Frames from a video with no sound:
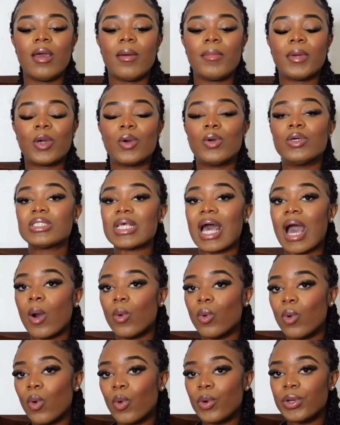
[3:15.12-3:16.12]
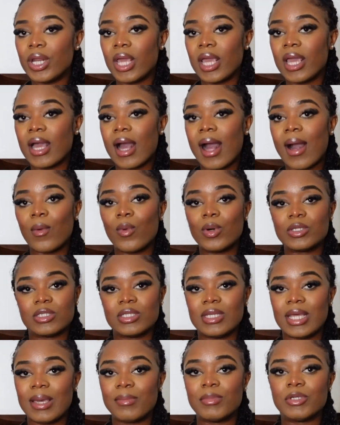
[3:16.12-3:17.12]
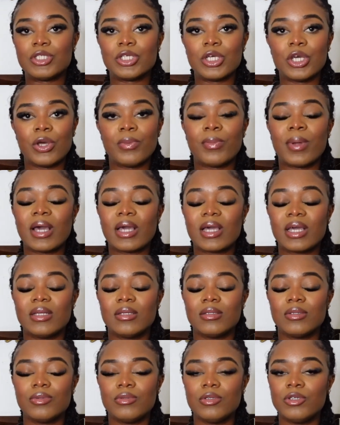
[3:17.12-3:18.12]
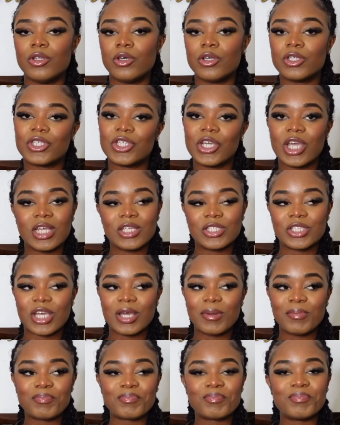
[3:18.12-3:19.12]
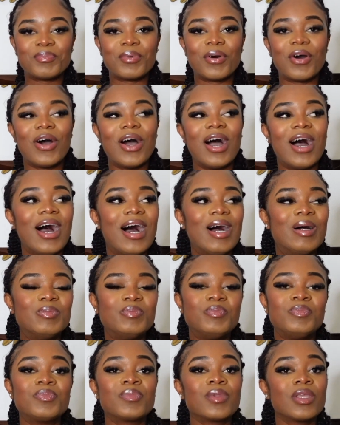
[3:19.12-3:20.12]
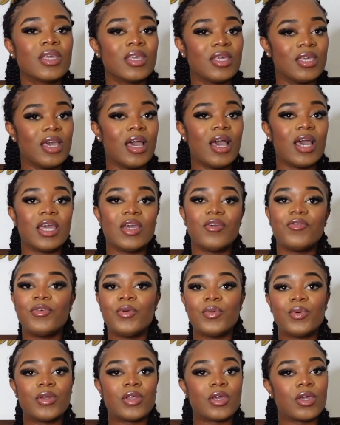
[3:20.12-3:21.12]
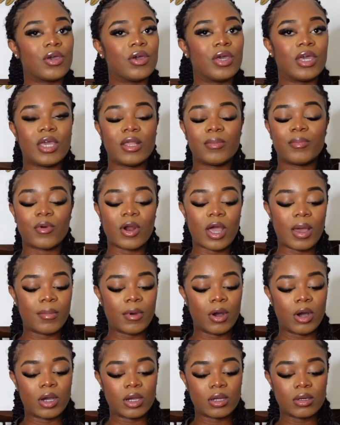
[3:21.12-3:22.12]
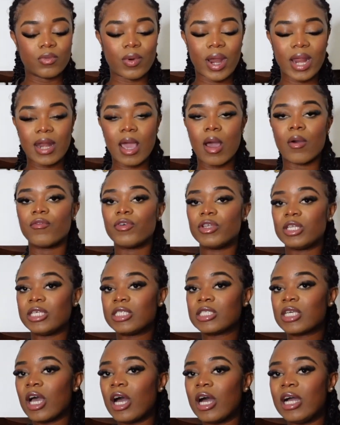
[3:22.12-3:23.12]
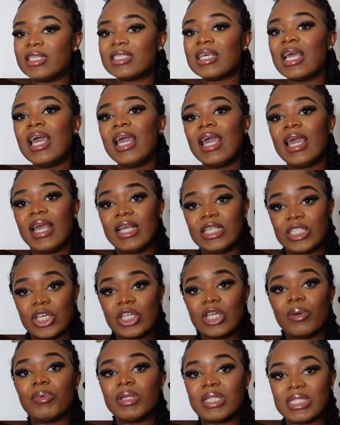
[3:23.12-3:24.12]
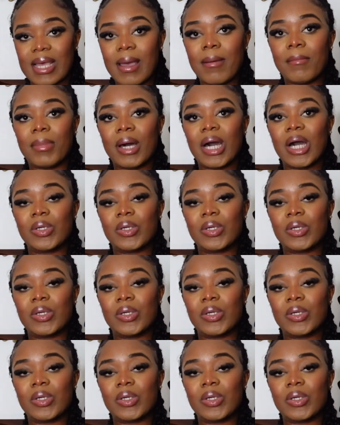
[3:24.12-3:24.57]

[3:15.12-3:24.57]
because i wore it i wasn't able to go back and you know change it but um, yeah, if you want to go in Primark right now for this skirt, it's going to be £10